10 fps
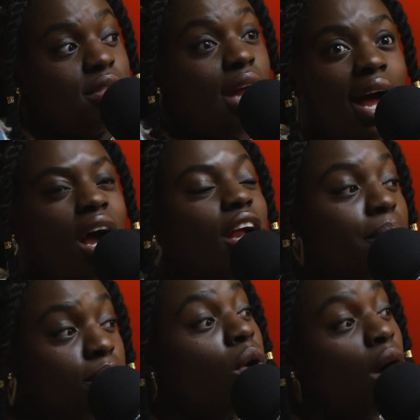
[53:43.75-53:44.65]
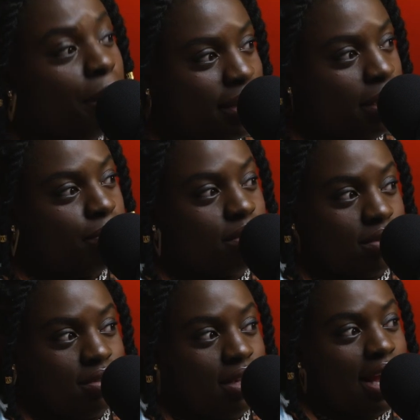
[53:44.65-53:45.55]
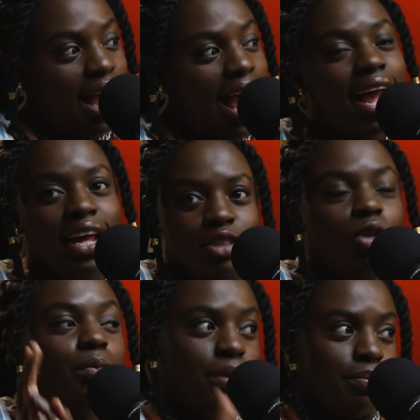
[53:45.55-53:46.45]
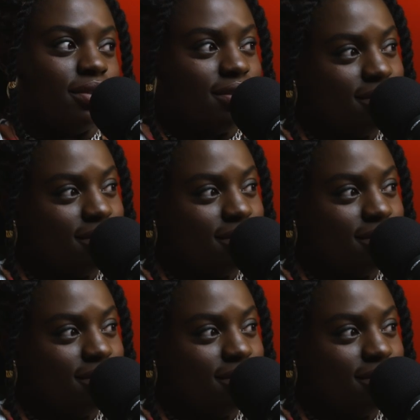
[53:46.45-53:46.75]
Now I got more people. I had 2 people.